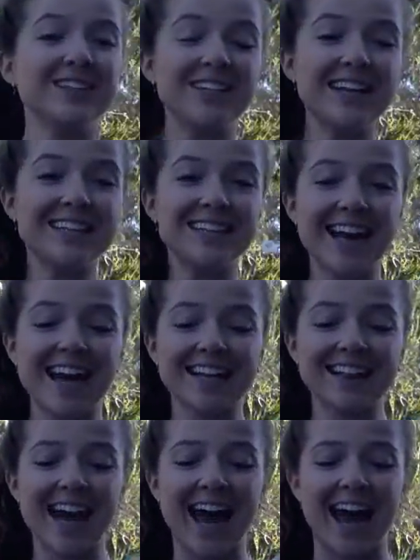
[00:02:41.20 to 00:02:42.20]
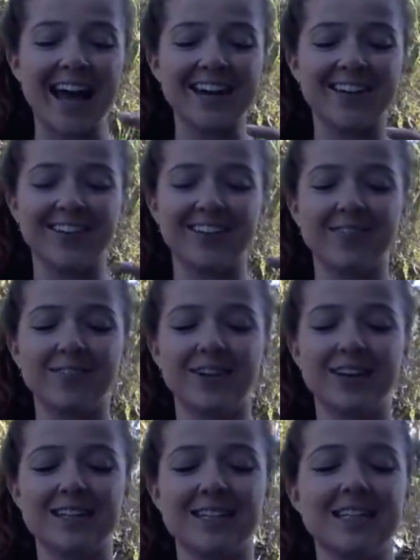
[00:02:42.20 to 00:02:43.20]
Just like that. I don't know if you
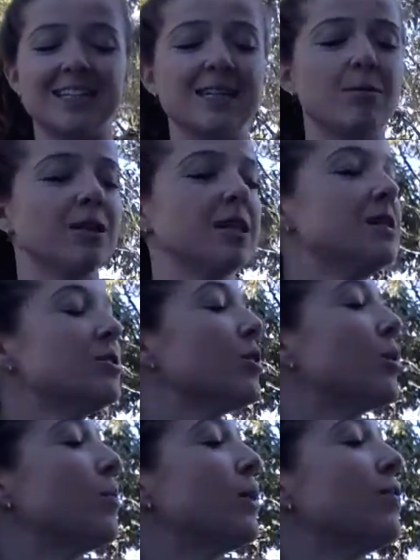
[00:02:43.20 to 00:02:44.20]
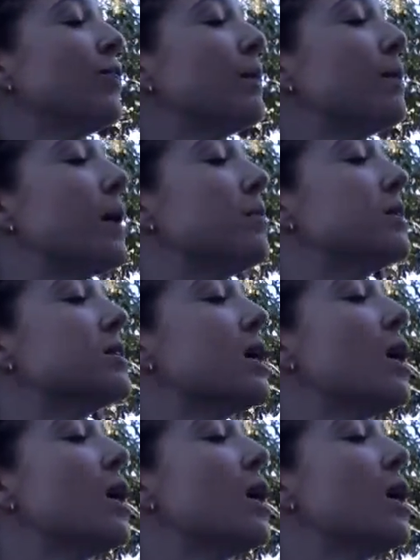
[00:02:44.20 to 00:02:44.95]
guys can see, but these are the perfect bubbles.